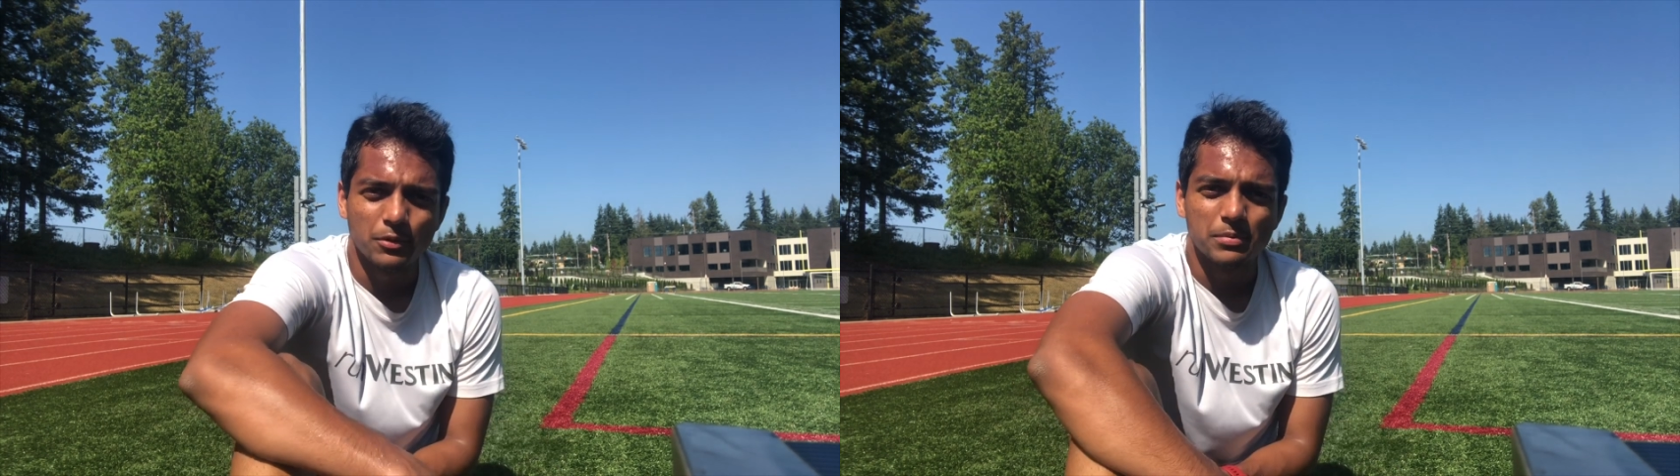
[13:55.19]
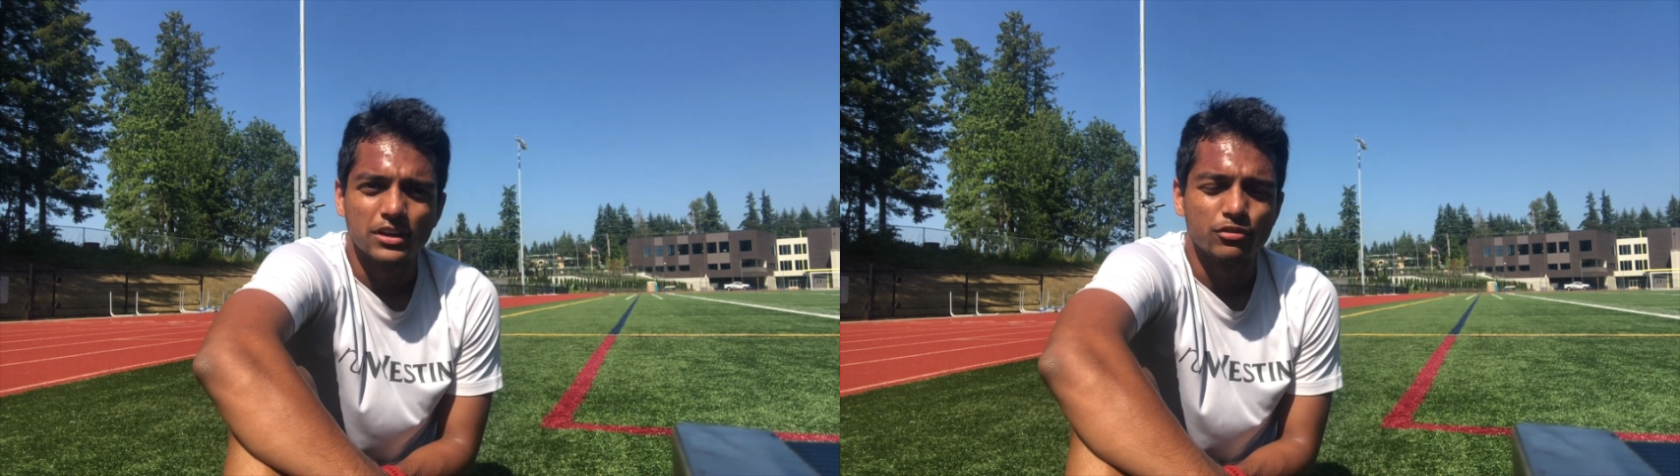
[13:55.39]

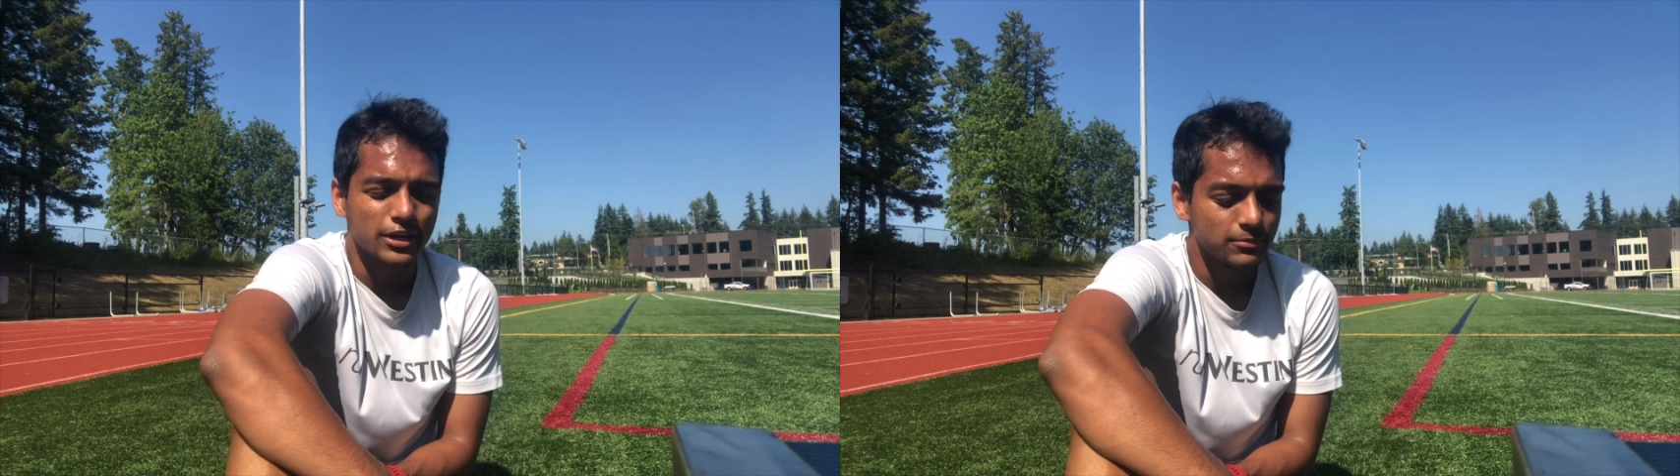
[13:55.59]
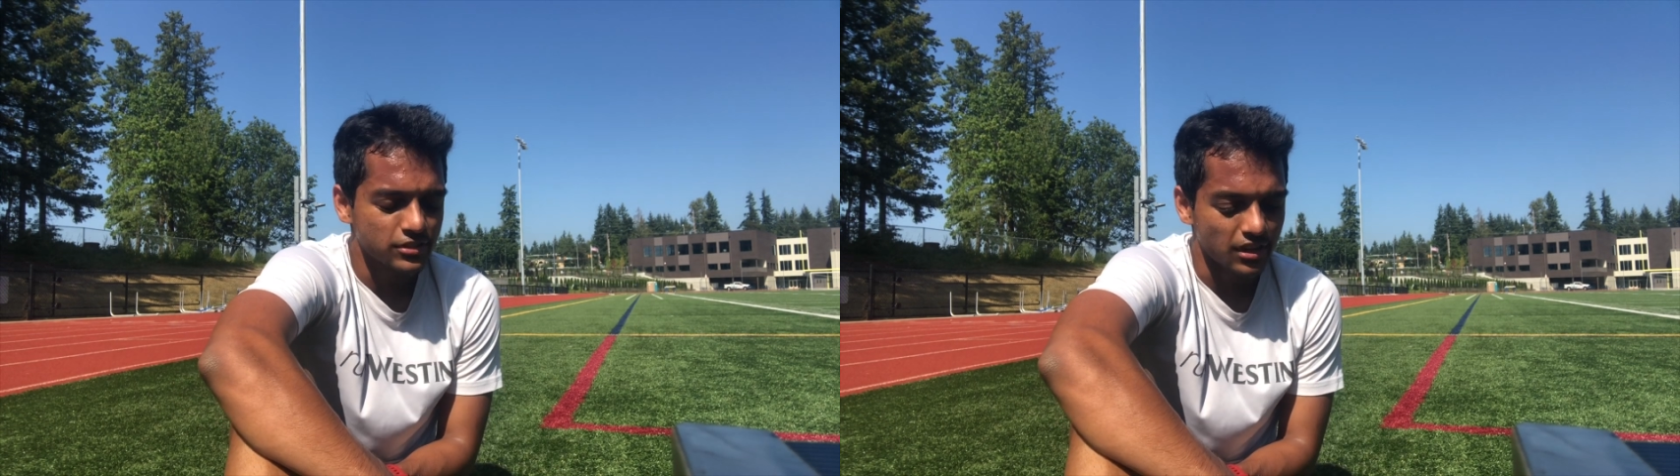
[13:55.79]
would be a
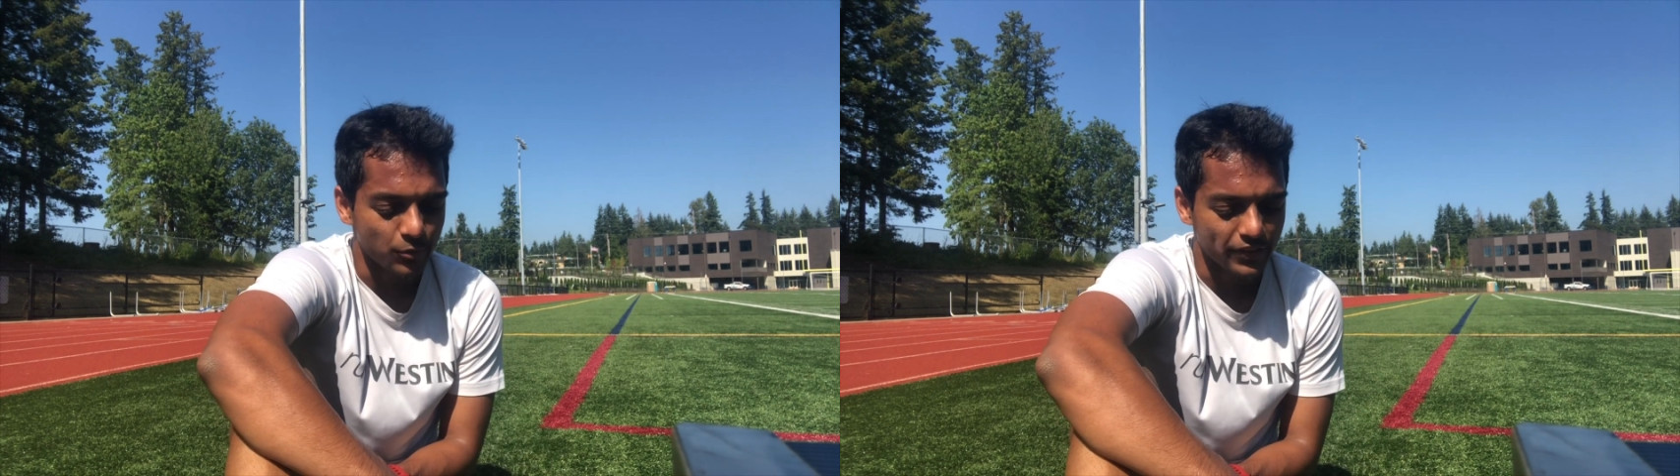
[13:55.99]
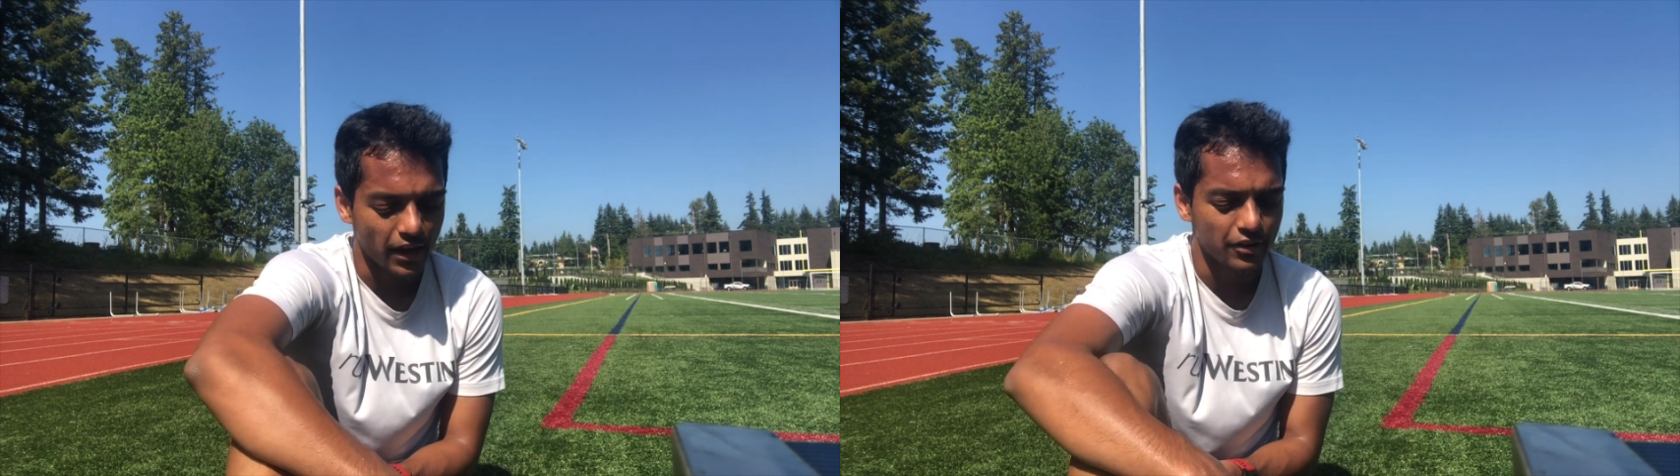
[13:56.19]
dream, so
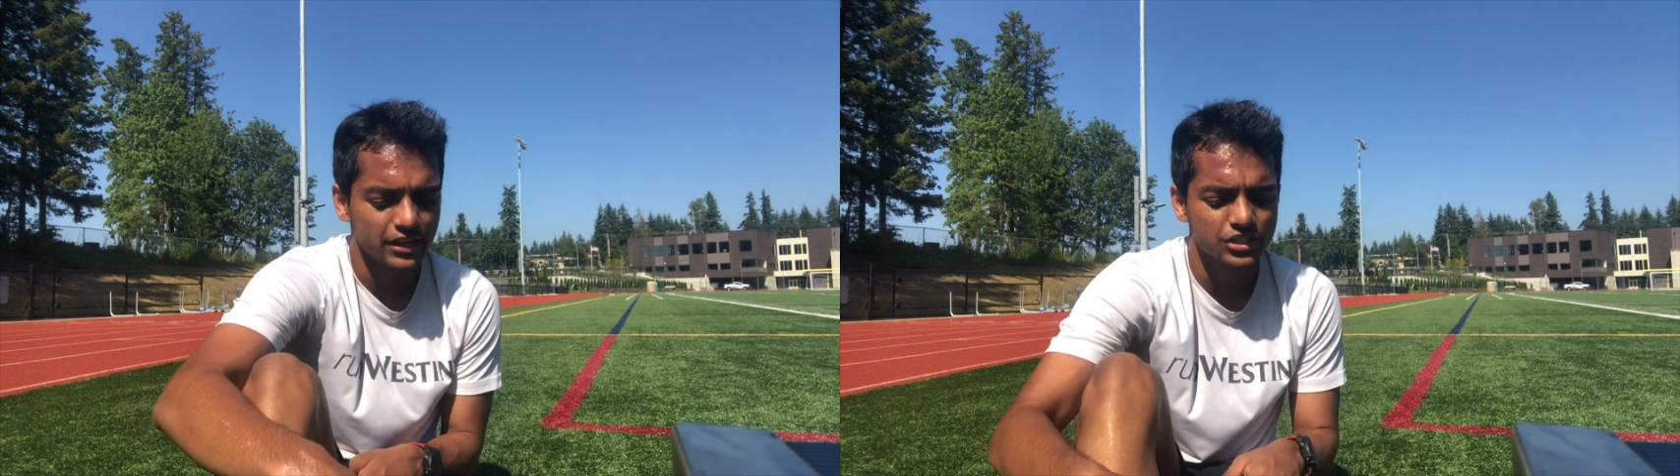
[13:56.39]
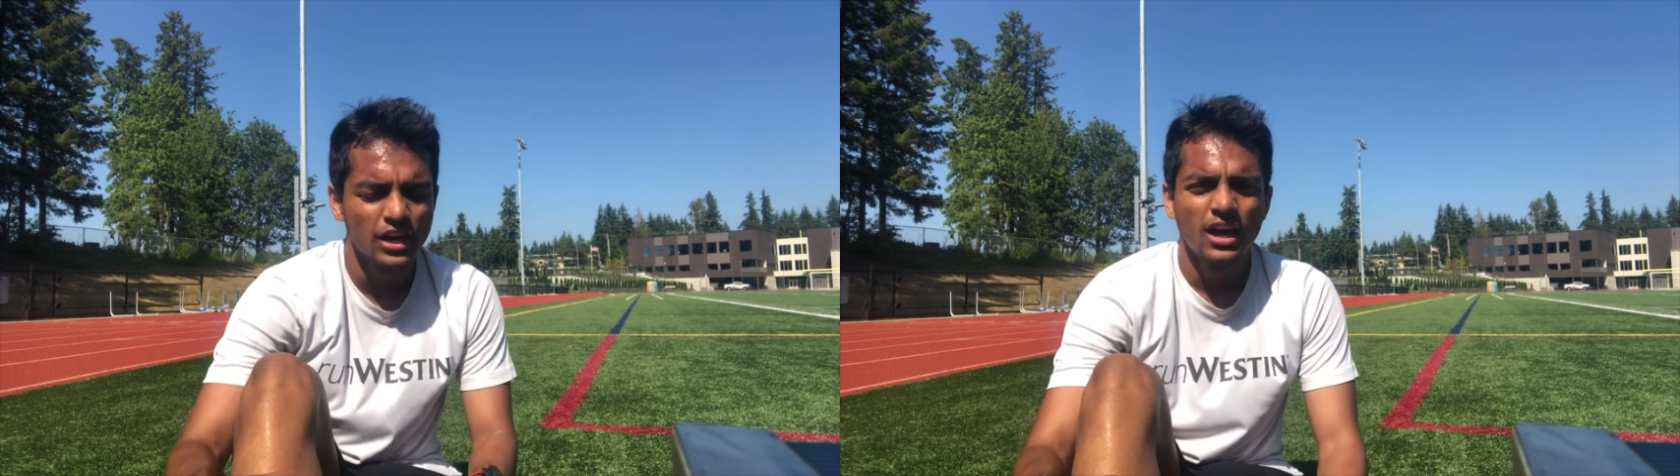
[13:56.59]
somewhere in that
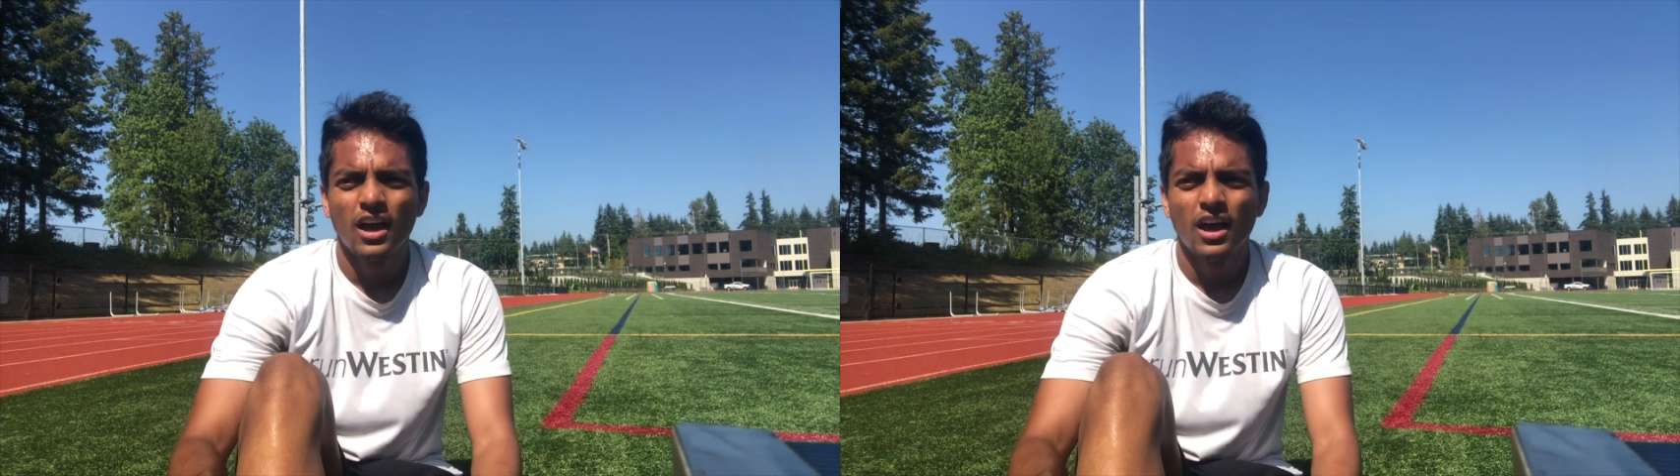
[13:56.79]
range.